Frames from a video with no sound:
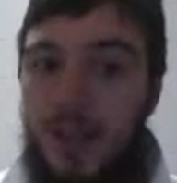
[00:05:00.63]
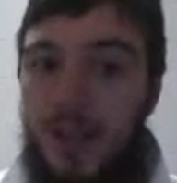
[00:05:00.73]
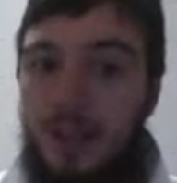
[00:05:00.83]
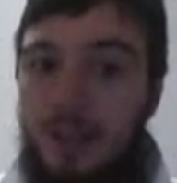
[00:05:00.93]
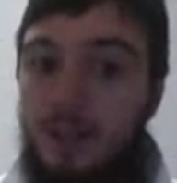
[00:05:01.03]

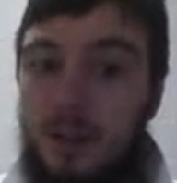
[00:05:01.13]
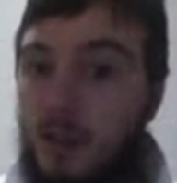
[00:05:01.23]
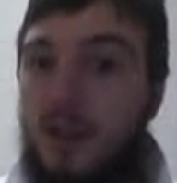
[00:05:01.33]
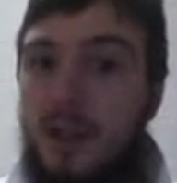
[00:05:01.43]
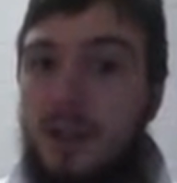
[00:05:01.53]
and he
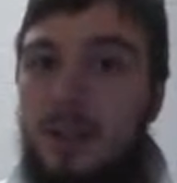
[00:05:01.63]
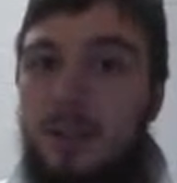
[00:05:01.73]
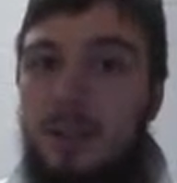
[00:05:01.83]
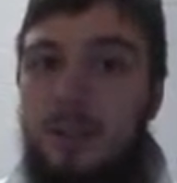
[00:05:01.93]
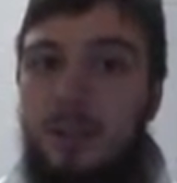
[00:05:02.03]
literally
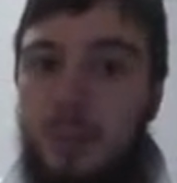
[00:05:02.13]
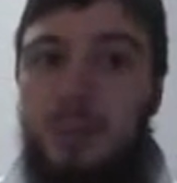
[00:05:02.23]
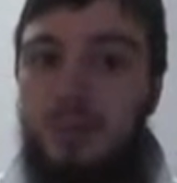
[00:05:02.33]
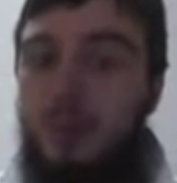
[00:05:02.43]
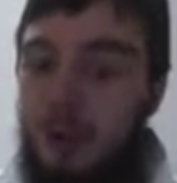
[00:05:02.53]

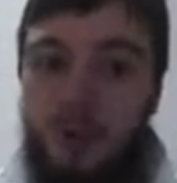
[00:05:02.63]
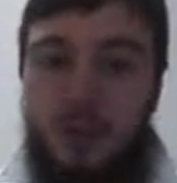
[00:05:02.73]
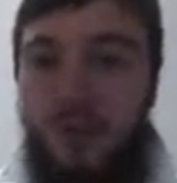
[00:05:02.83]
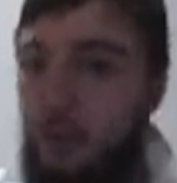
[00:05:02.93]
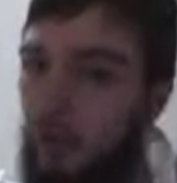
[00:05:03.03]
puts on the
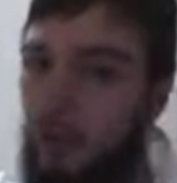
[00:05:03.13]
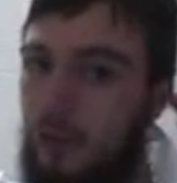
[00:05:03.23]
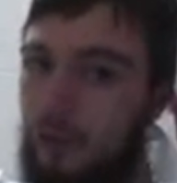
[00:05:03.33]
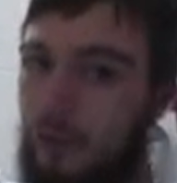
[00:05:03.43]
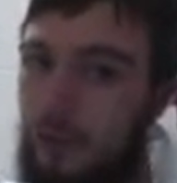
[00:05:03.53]
walls
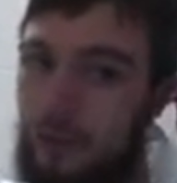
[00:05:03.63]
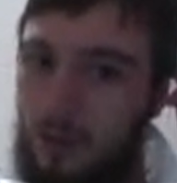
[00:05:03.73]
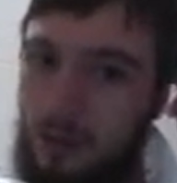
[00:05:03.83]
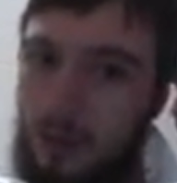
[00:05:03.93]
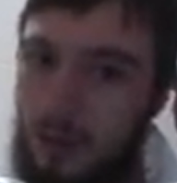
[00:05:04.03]
all over the